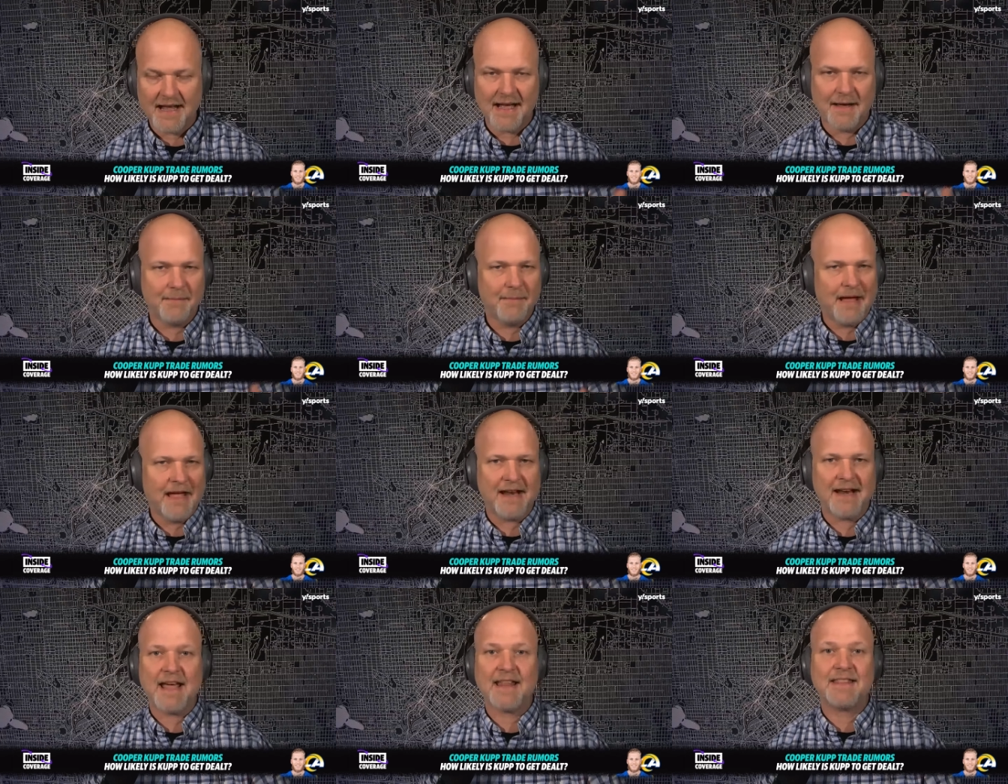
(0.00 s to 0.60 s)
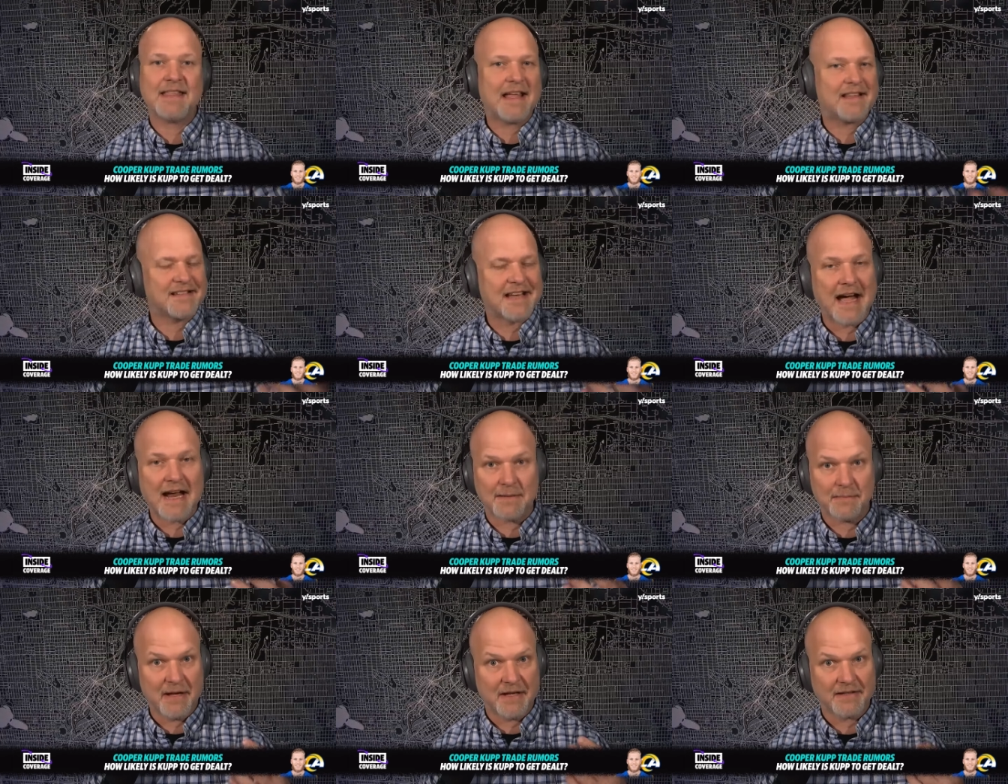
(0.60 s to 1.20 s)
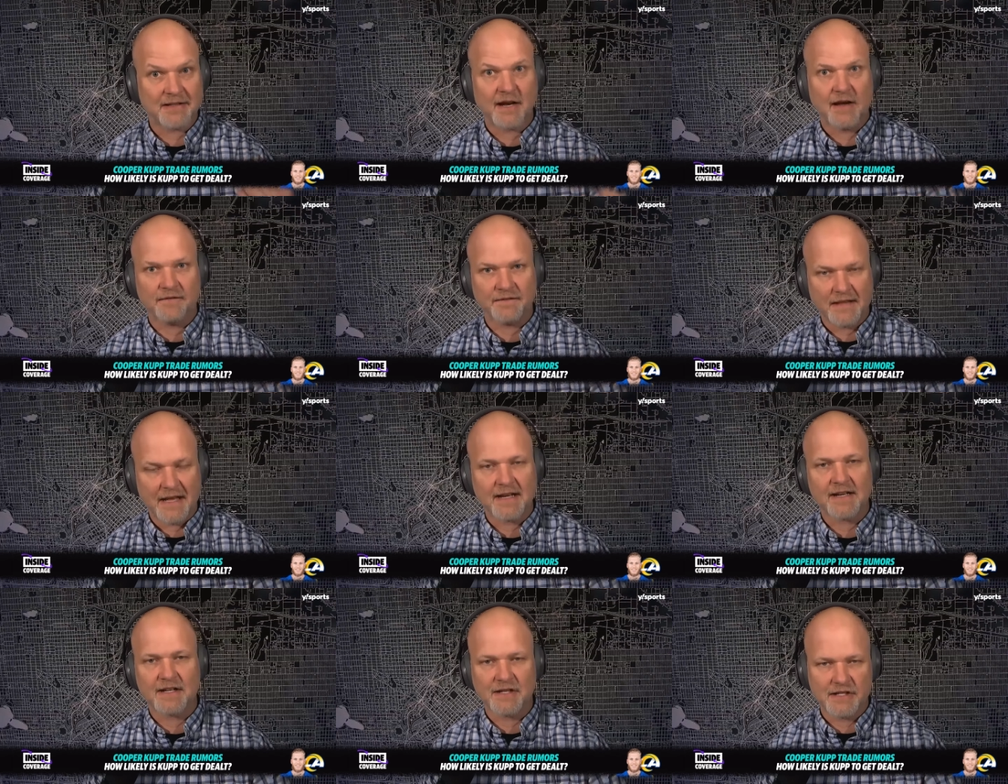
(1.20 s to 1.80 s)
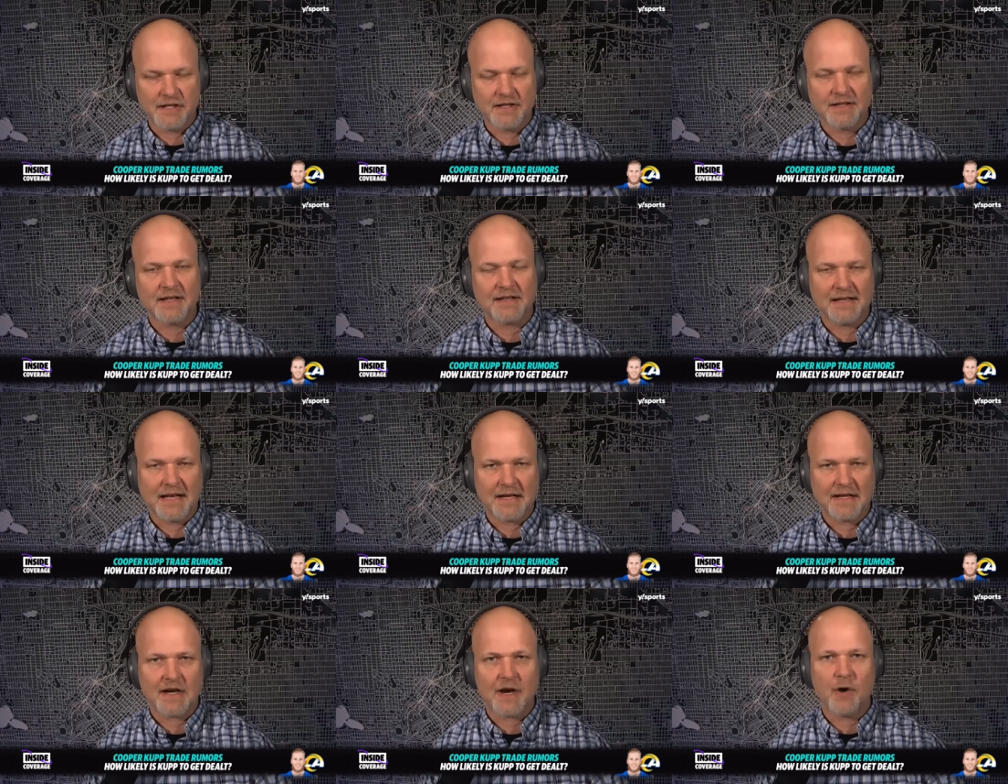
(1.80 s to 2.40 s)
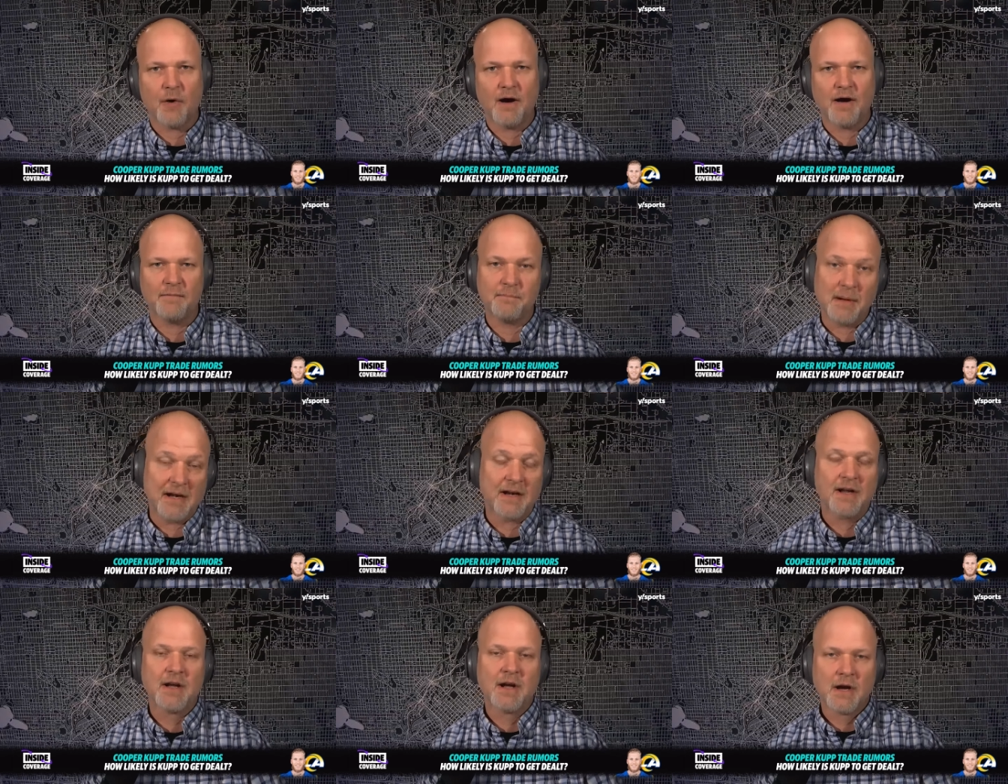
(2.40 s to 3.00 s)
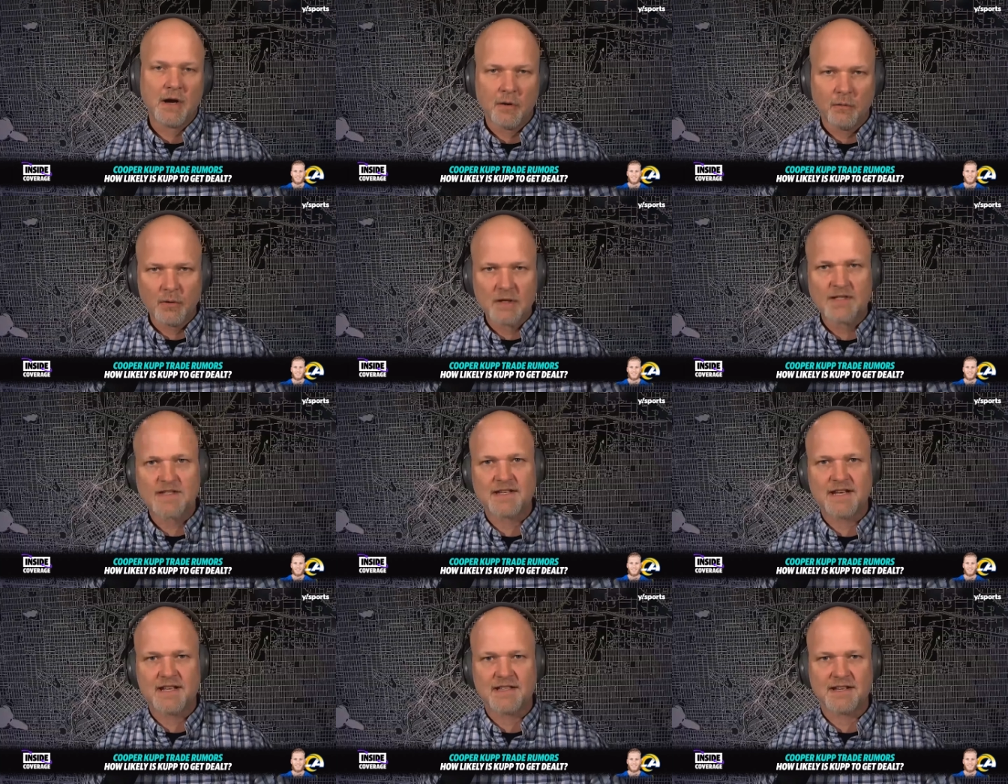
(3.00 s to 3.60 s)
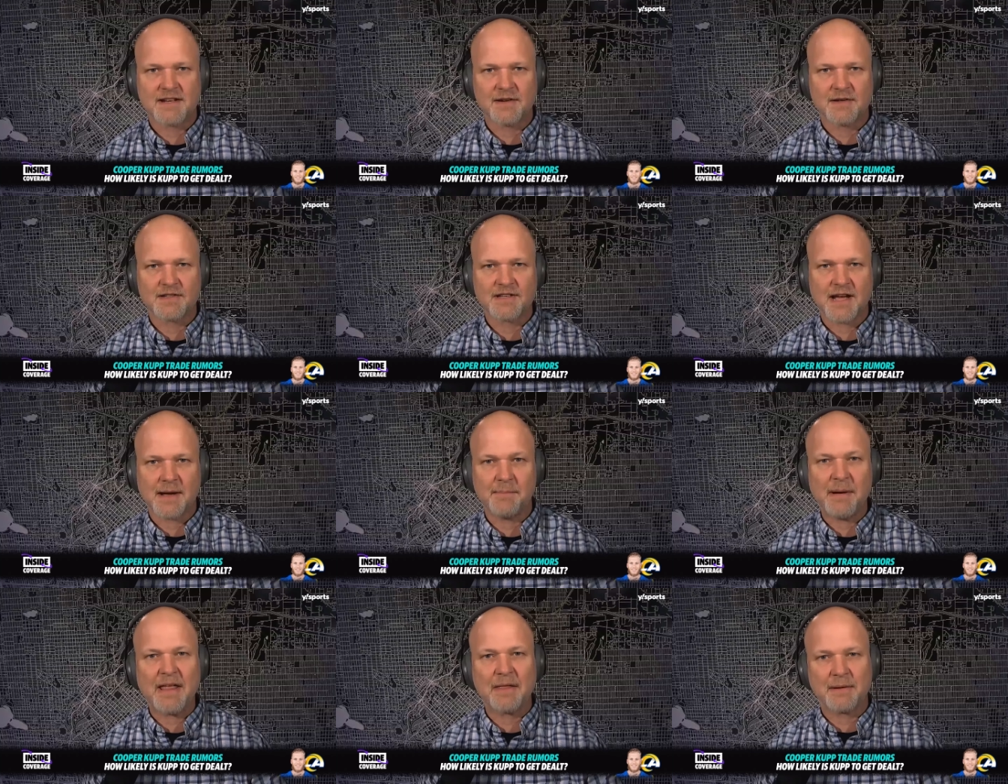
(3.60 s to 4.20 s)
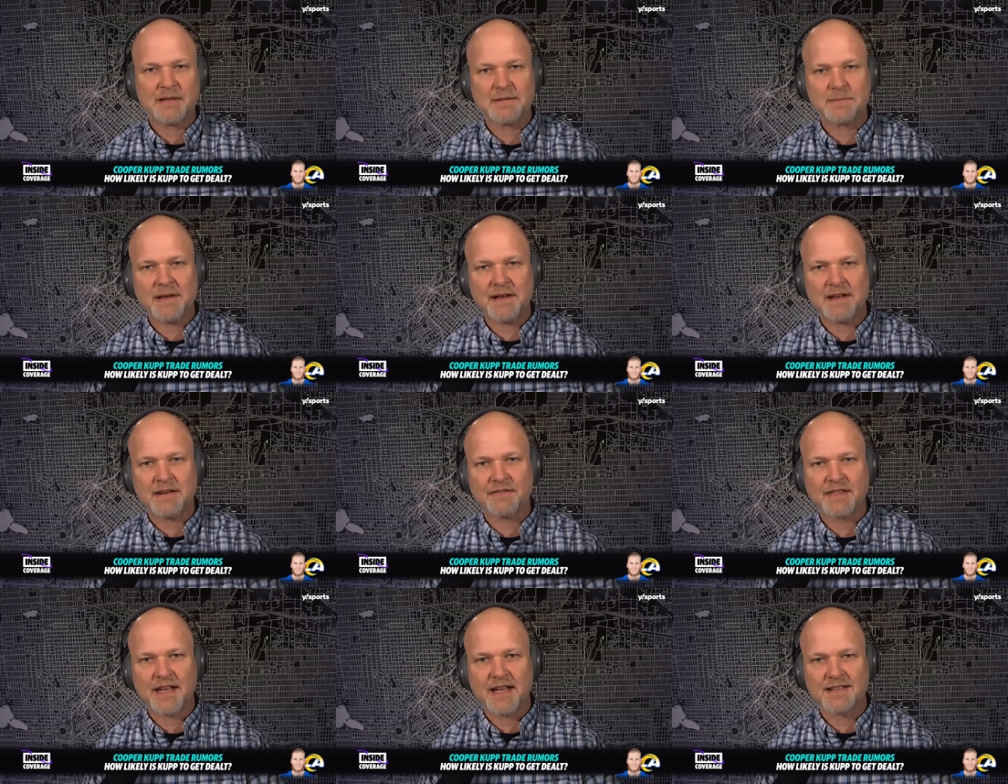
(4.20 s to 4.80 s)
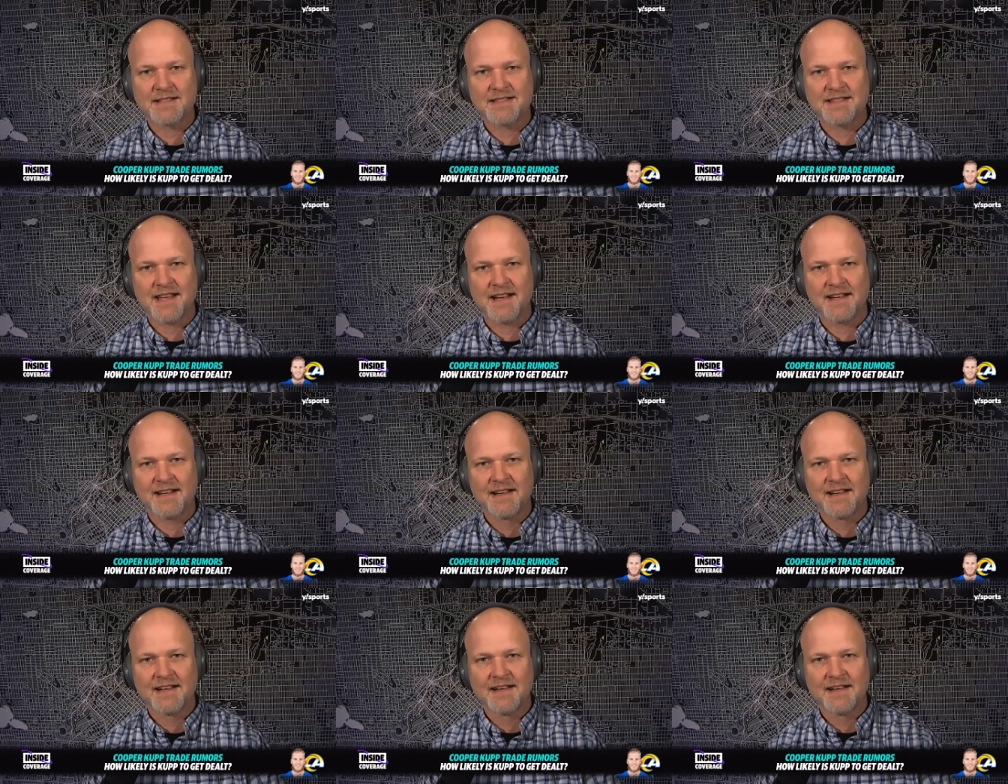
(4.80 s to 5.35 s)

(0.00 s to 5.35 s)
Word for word: And, and, and that's got to be a tough thing to, to, to let go of, but we'll see as it goes on. By the way, speaking of things that